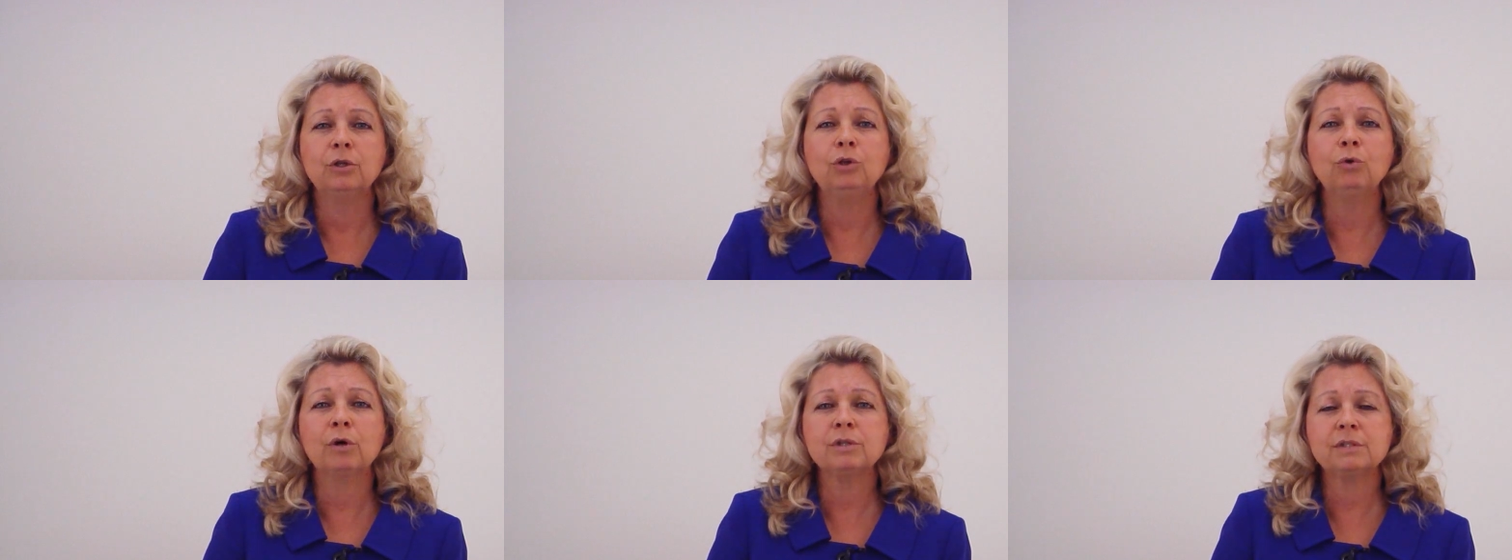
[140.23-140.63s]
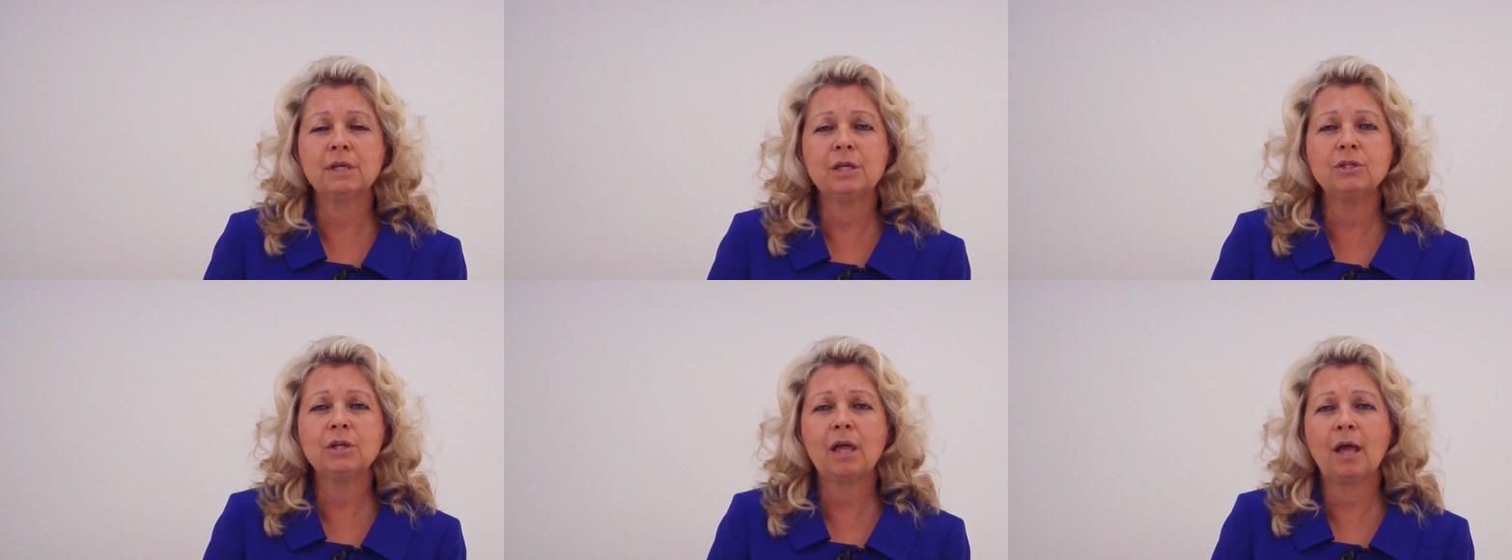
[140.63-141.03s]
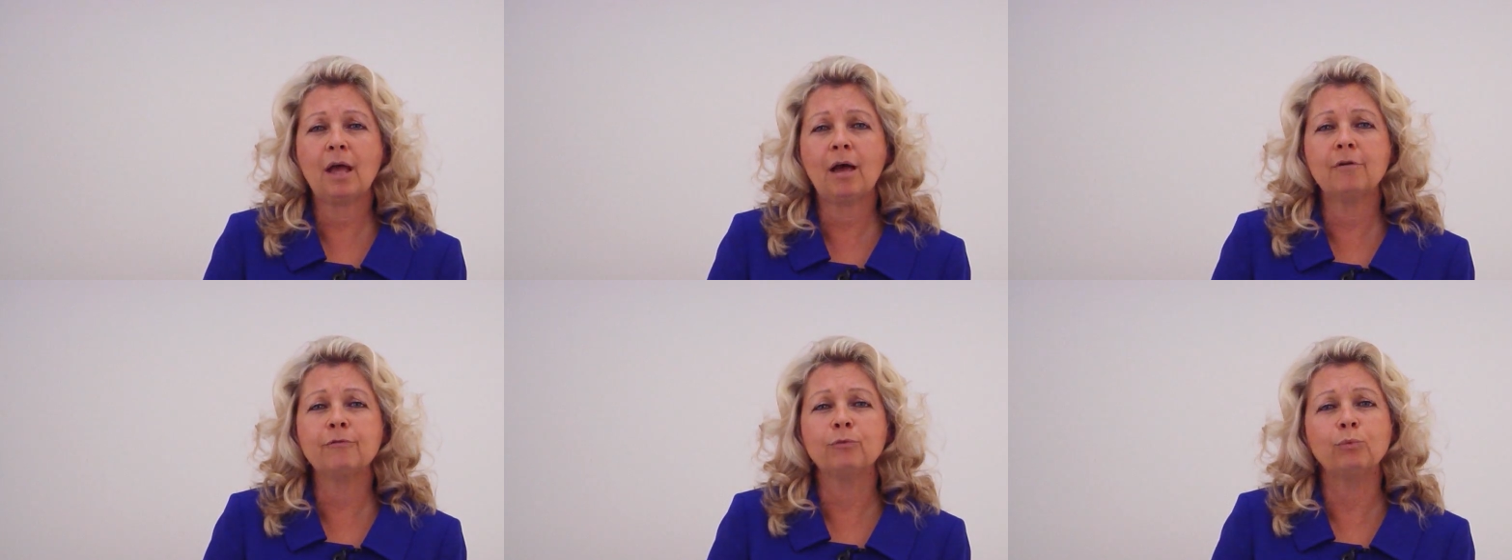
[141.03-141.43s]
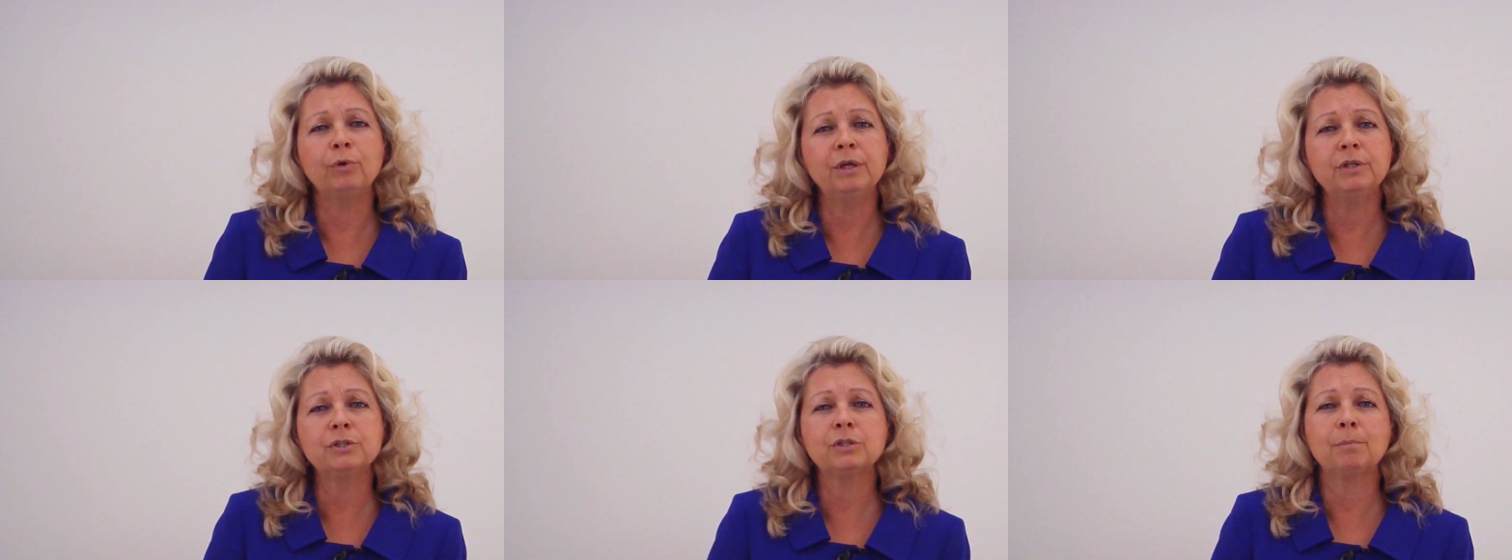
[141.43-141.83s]
you are said to have
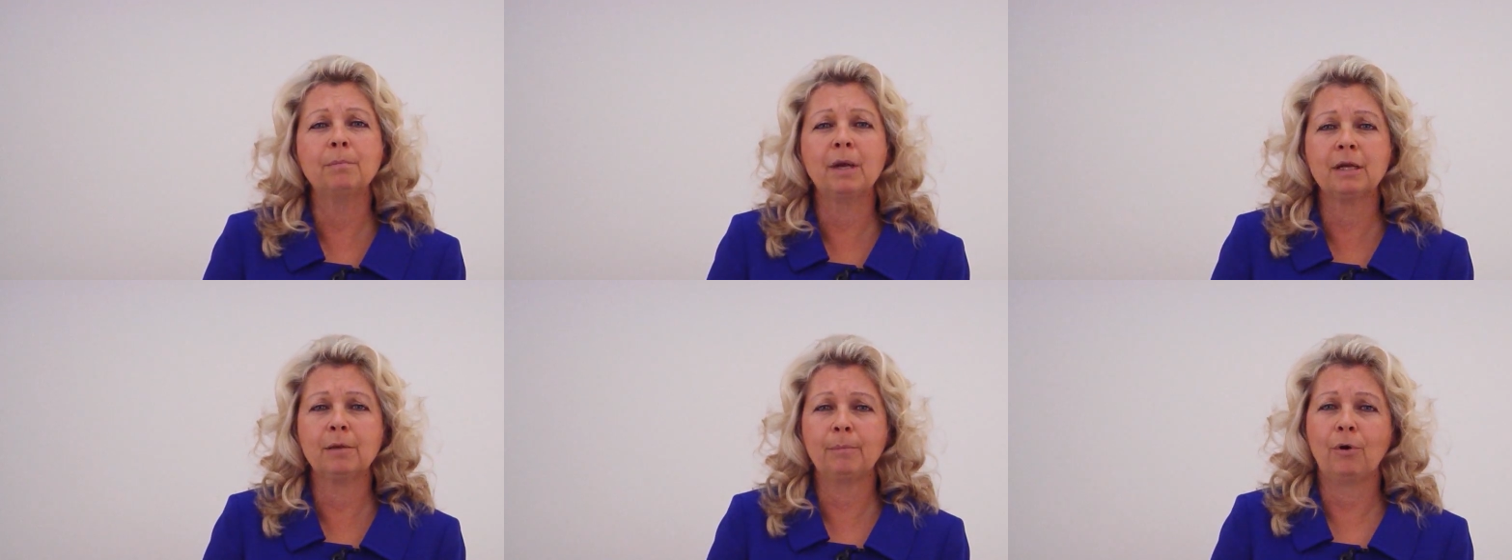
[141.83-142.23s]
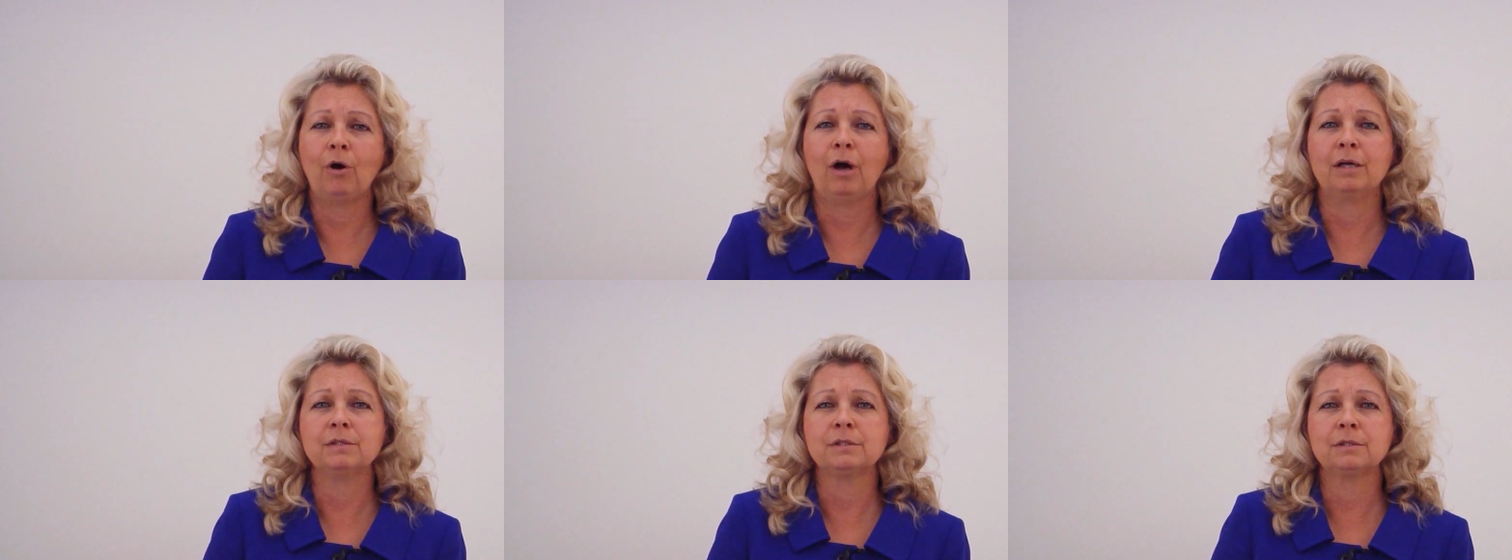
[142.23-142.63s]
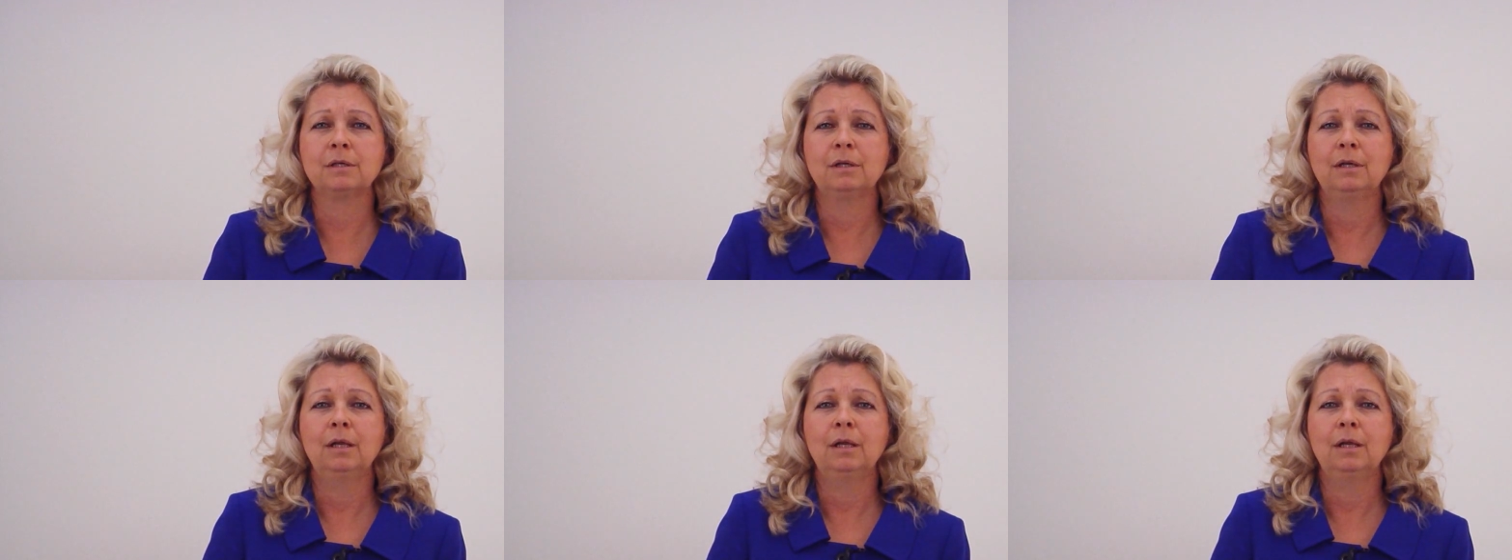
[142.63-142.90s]
reached menopause.